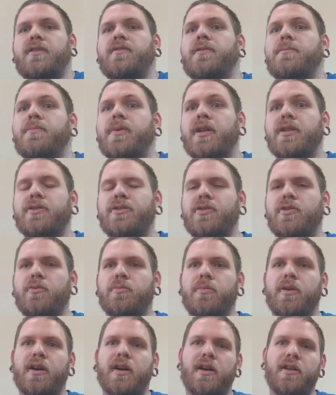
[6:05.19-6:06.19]
If it bends too
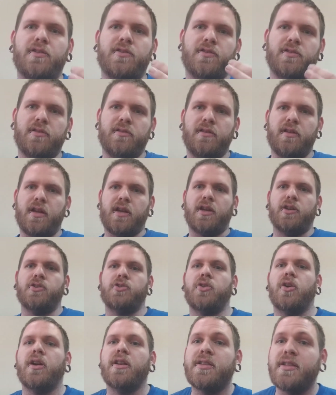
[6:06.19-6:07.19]
much, it could
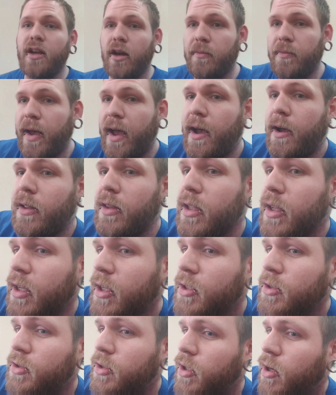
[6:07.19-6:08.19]
short itself out.
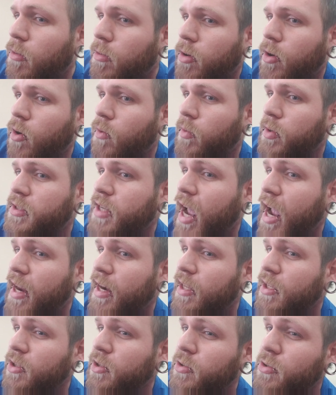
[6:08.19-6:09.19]
So you don't want to over tighten
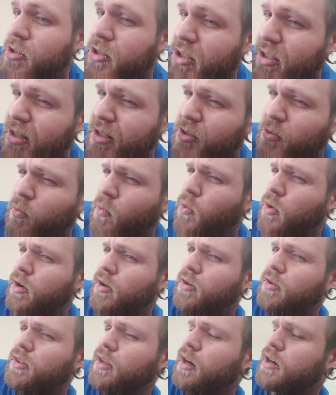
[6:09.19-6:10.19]
it. You just want
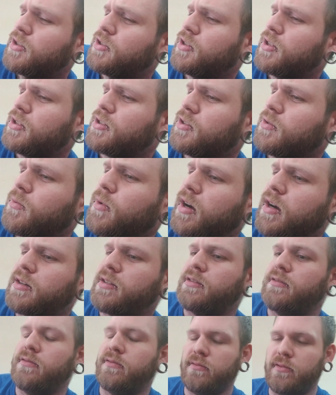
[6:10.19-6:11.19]
it on there just to where
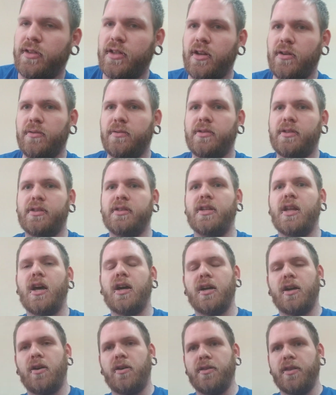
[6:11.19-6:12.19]
it's, you know,
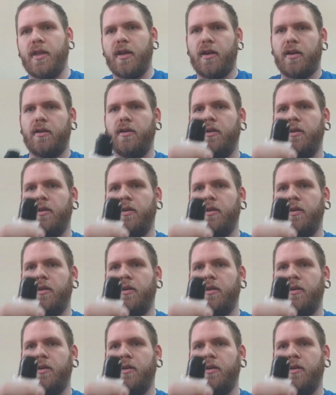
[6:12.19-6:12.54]
snug on there.